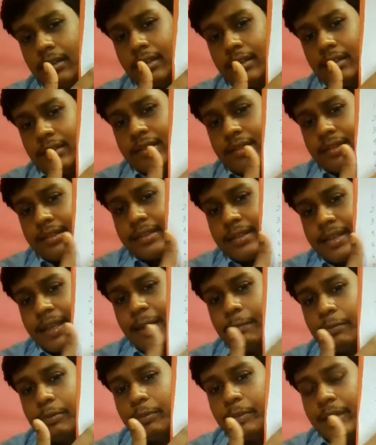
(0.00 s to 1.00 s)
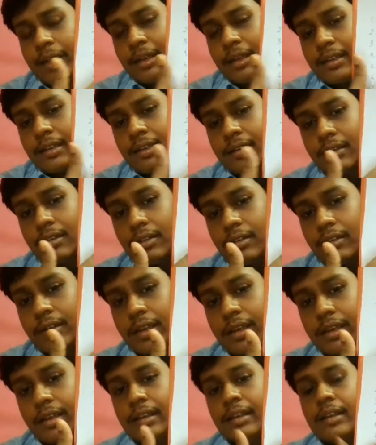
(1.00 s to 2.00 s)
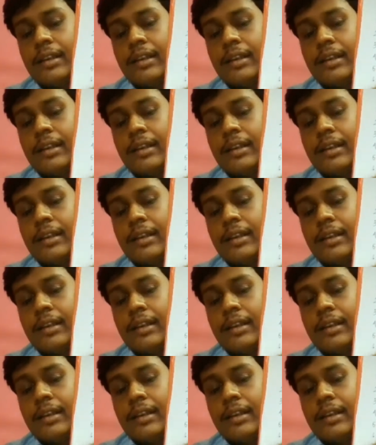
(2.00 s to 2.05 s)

Skimmed milk. Okay,